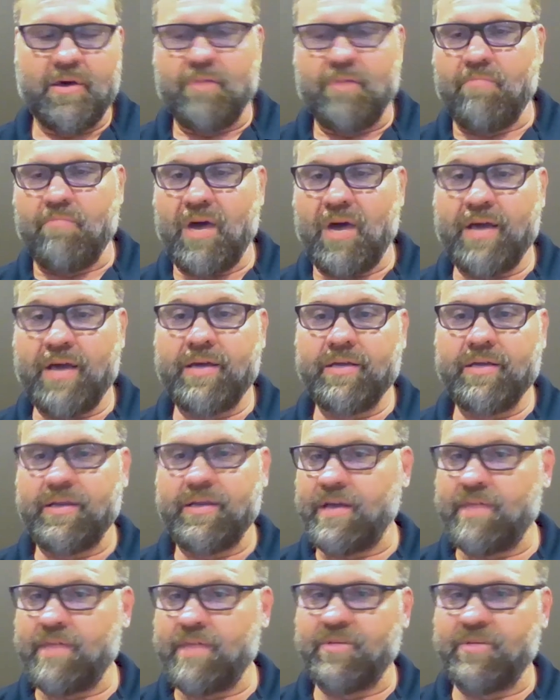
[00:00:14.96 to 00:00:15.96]
My
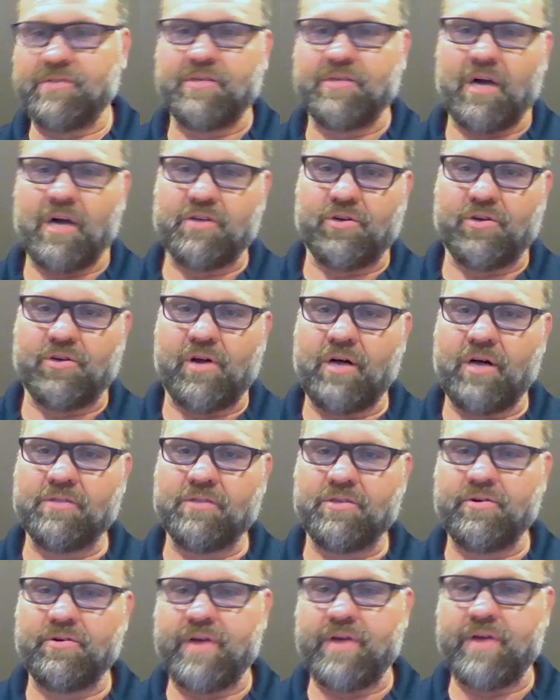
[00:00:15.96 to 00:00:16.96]
name is Dr.
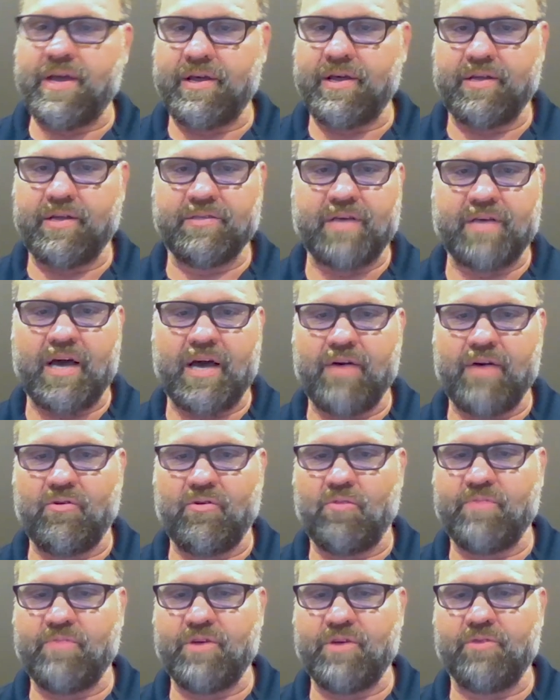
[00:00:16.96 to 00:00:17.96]
Halter, and I
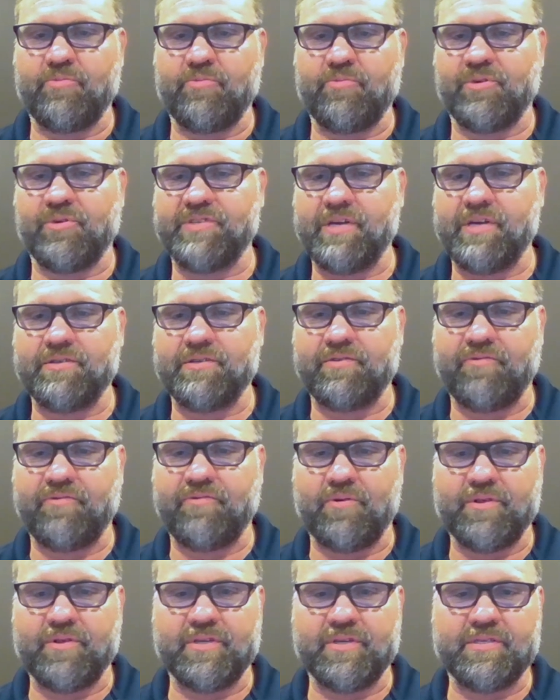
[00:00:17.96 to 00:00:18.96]
will be your presenter
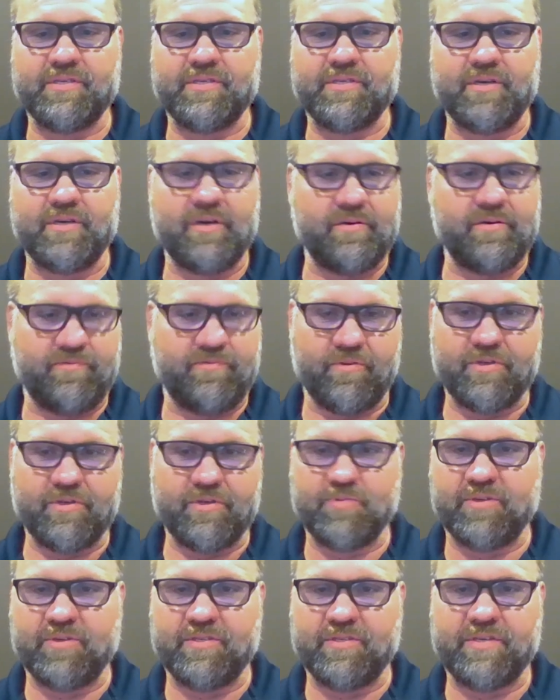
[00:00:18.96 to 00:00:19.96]
for this
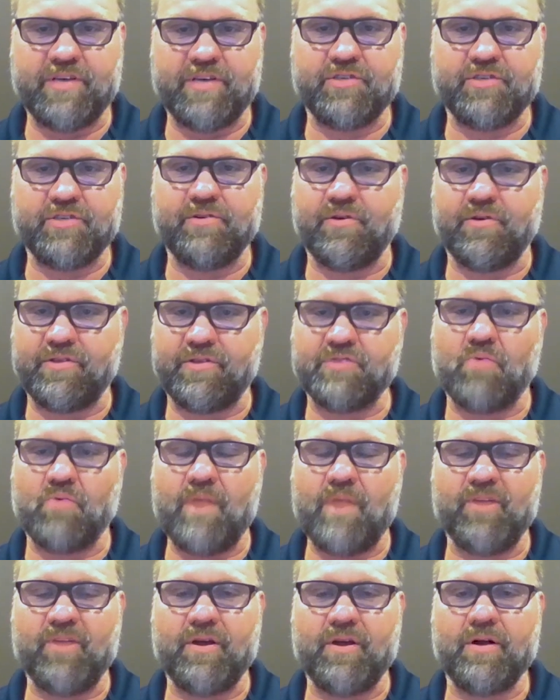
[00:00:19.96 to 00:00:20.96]
presentation or this
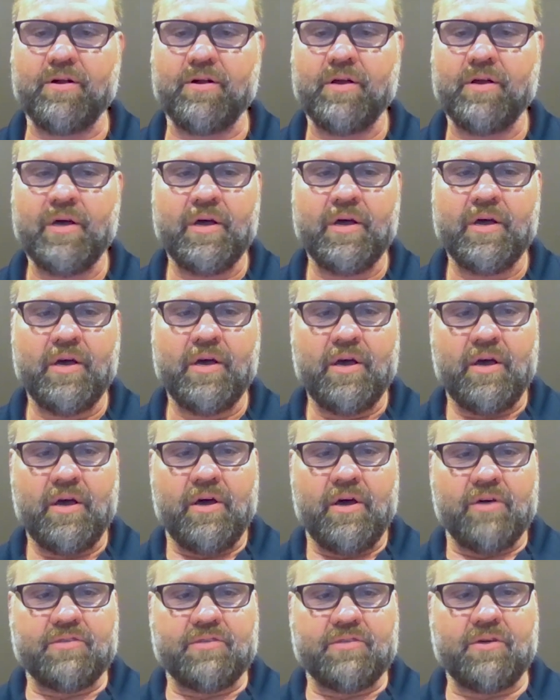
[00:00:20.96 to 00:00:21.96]
webinar.
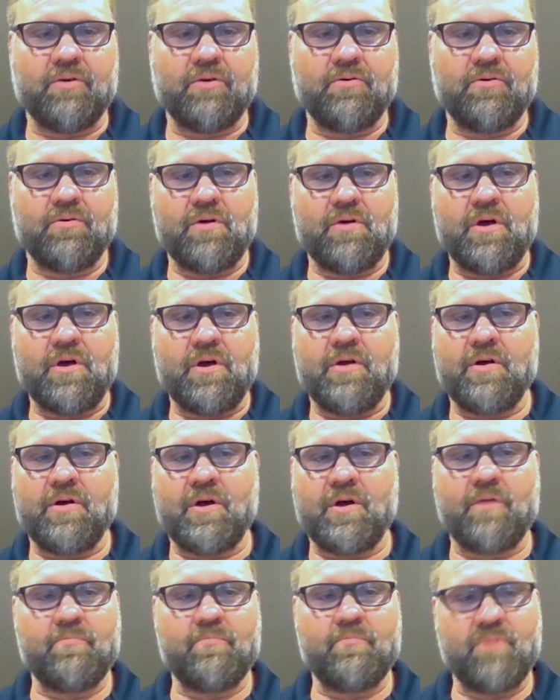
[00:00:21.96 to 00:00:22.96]
So
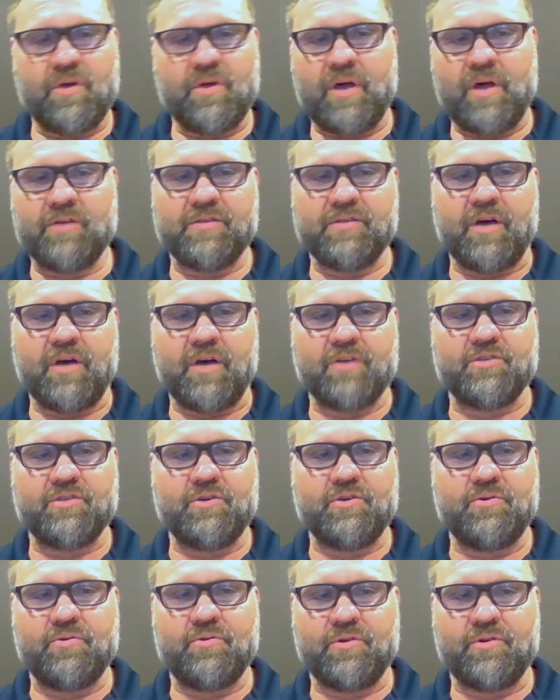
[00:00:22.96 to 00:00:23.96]
I'll talk
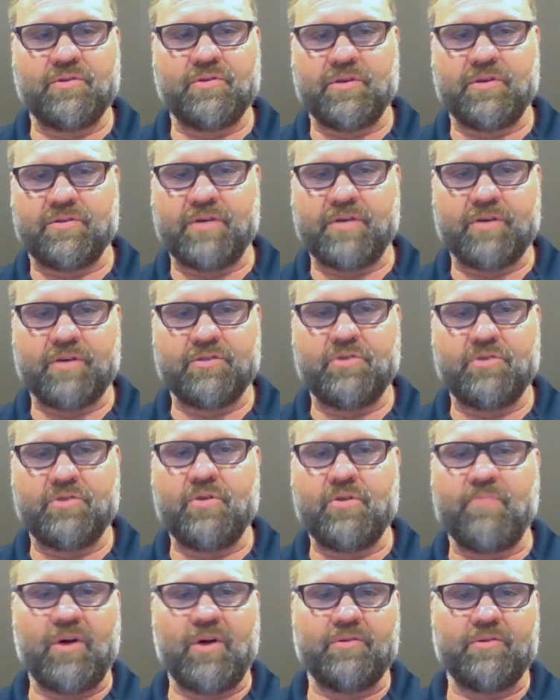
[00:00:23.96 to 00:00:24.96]
to you
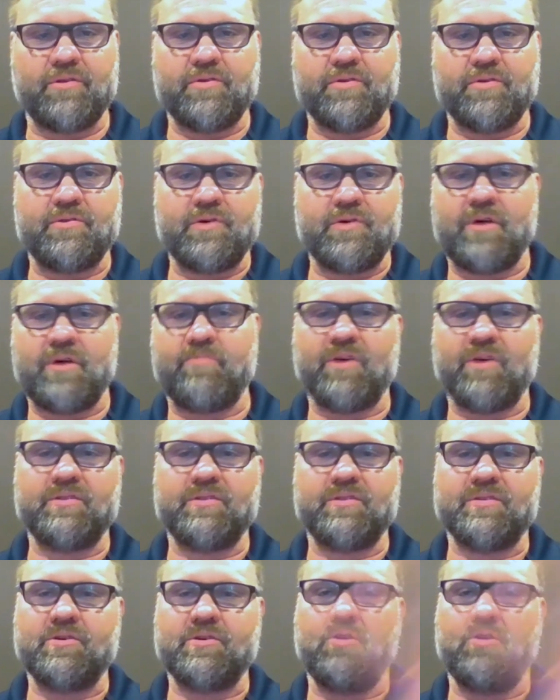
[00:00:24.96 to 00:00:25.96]
about
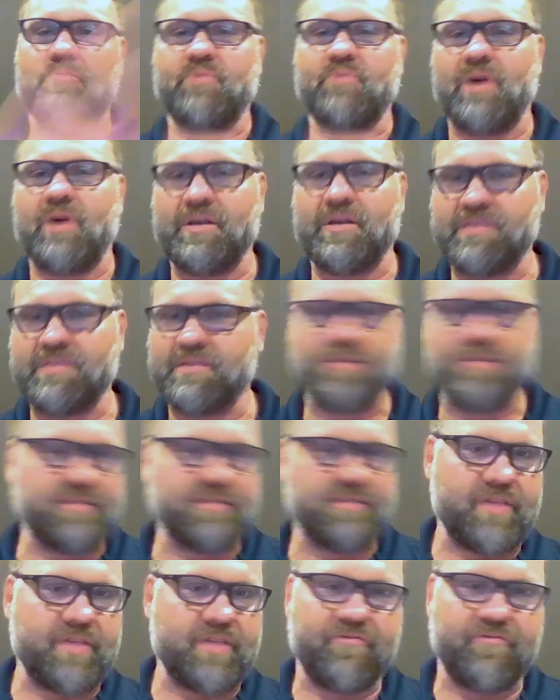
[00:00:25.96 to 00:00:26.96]
this whole process
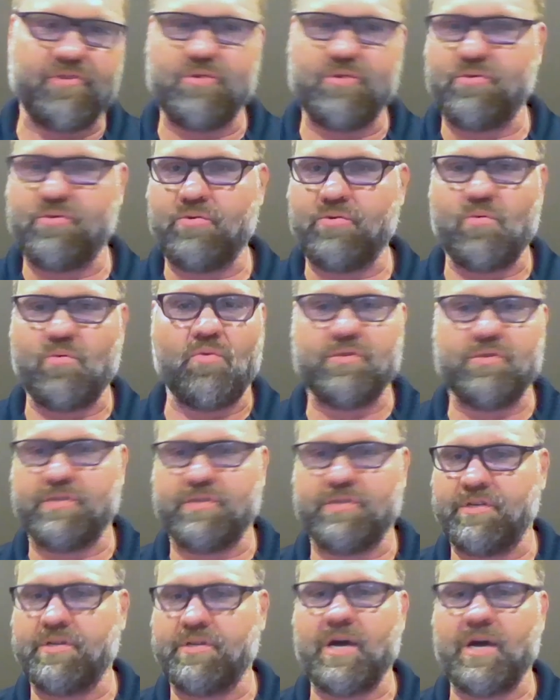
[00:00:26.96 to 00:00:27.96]
as if you
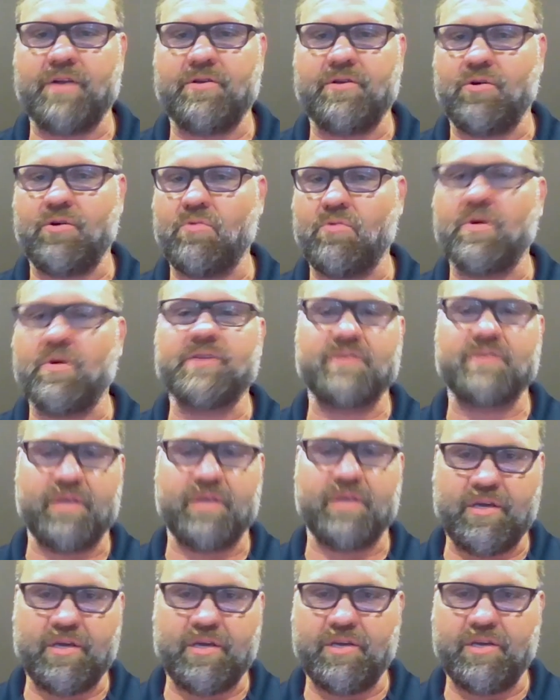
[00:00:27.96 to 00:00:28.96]
did not know what
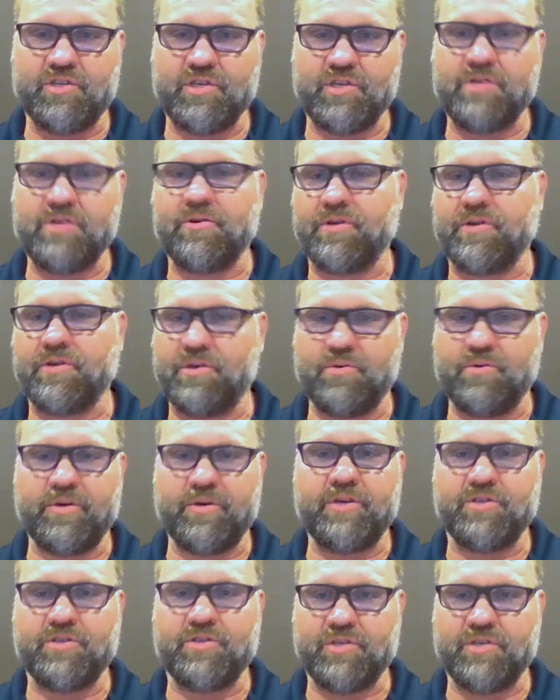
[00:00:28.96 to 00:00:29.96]
EEG or
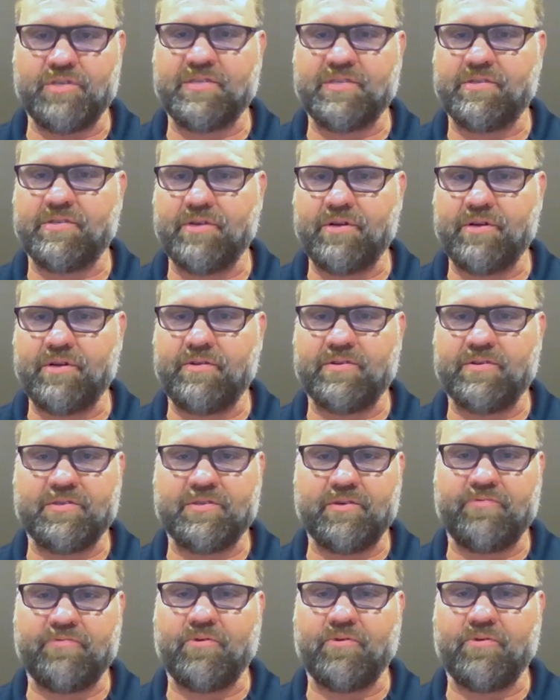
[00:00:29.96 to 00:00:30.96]
QEEG
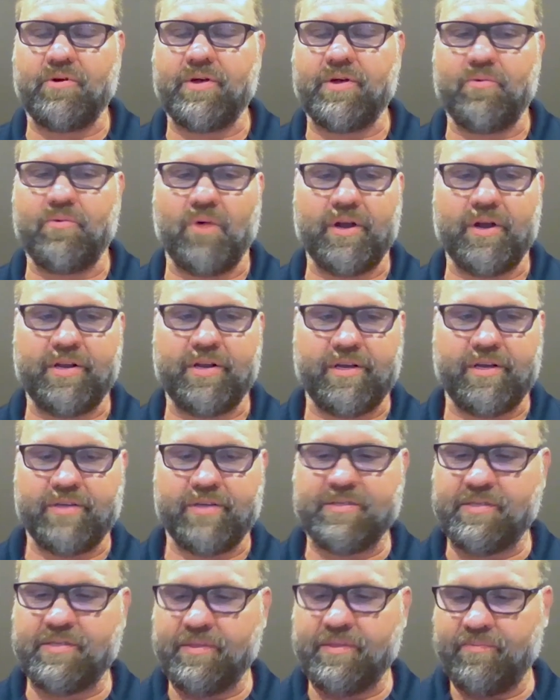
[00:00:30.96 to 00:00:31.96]
stood for and what it
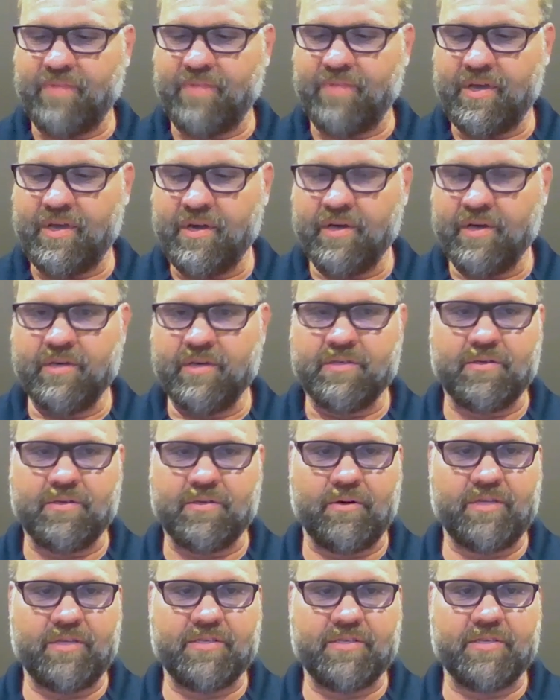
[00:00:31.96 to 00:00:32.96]
is.
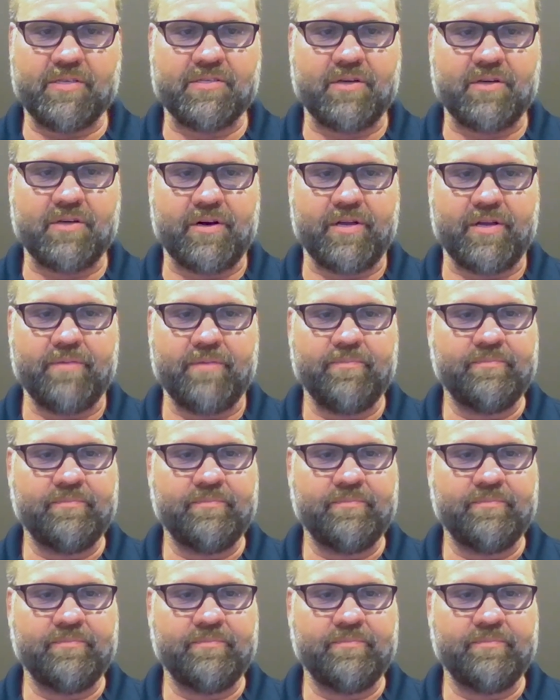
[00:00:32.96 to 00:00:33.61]
So let's get started.